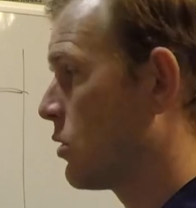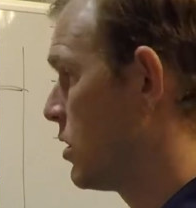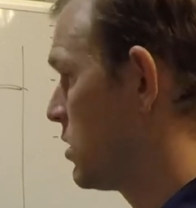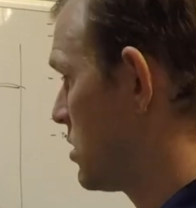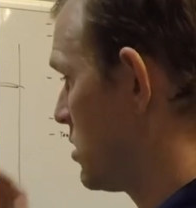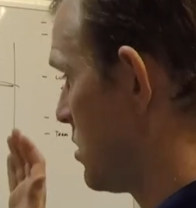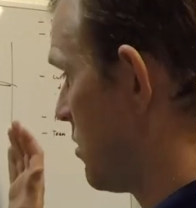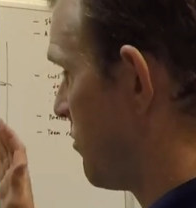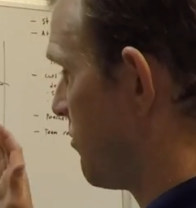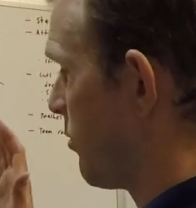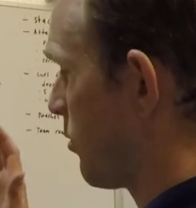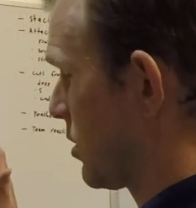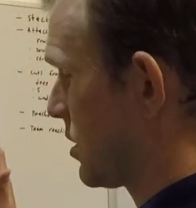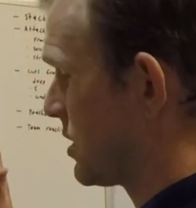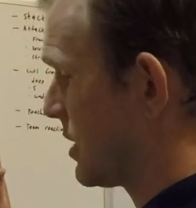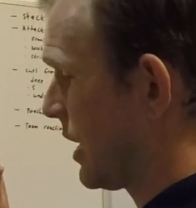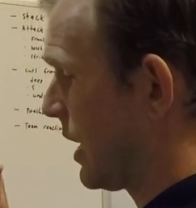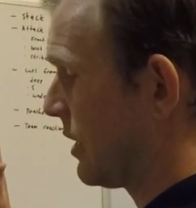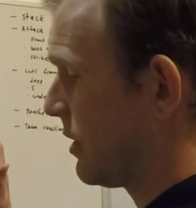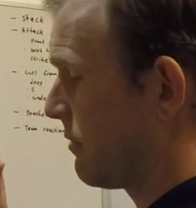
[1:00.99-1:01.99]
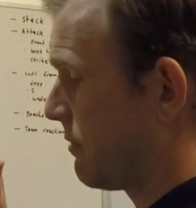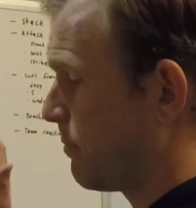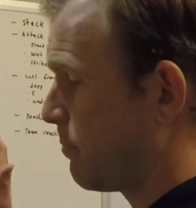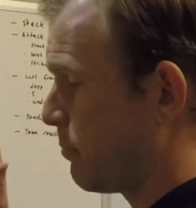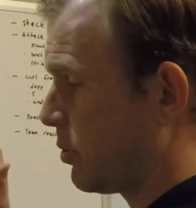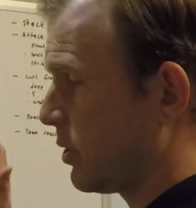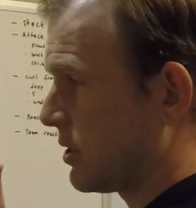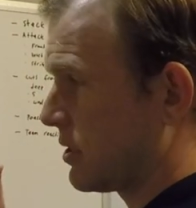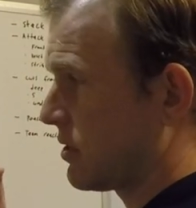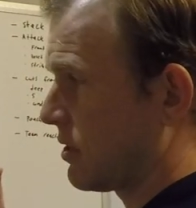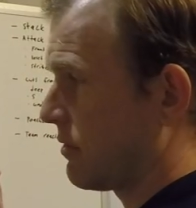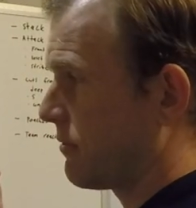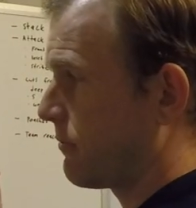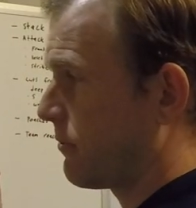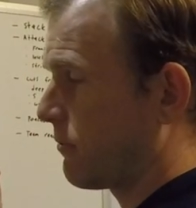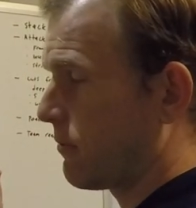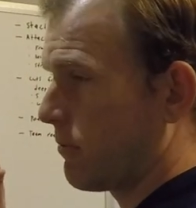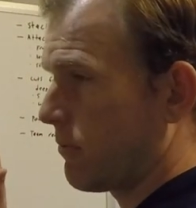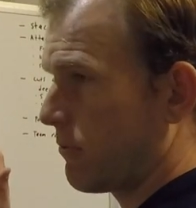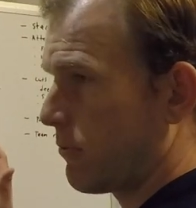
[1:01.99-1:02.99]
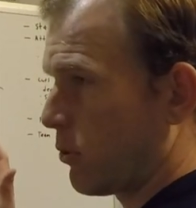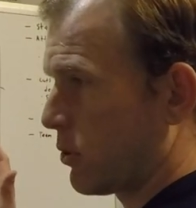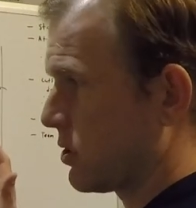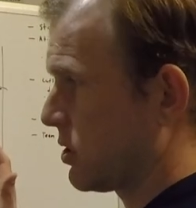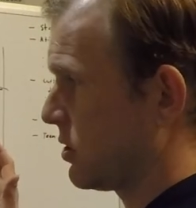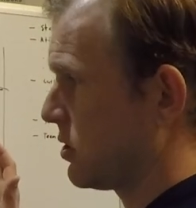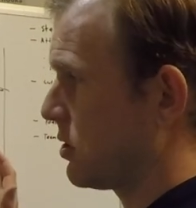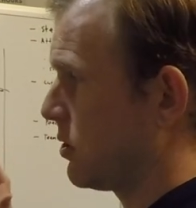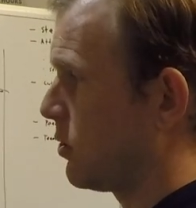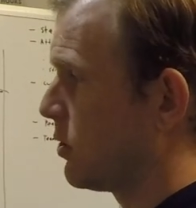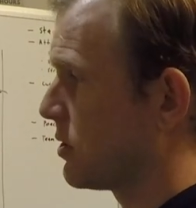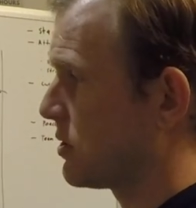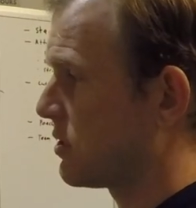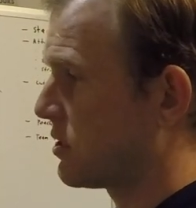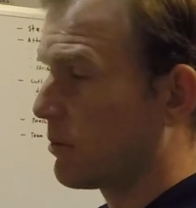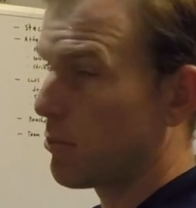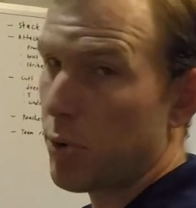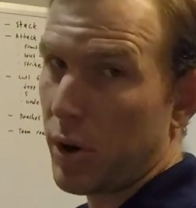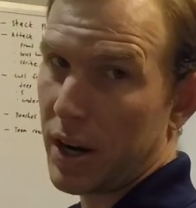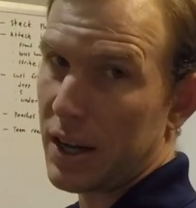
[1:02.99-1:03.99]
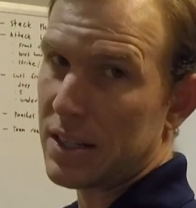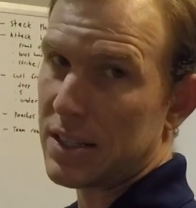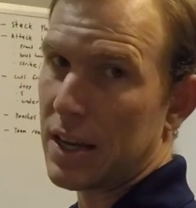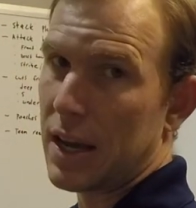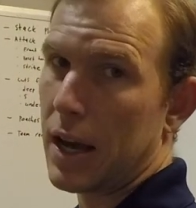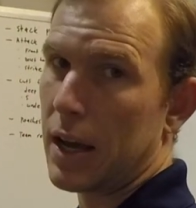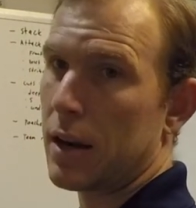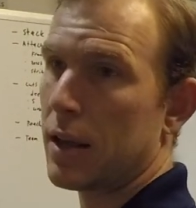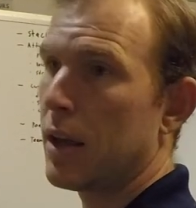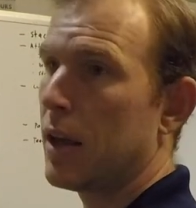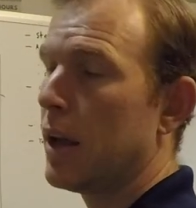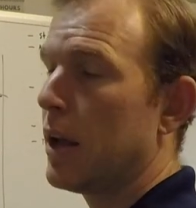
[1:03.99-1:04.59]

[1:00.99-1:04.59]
this is the force side, the place that they're forcing to. This is the break side.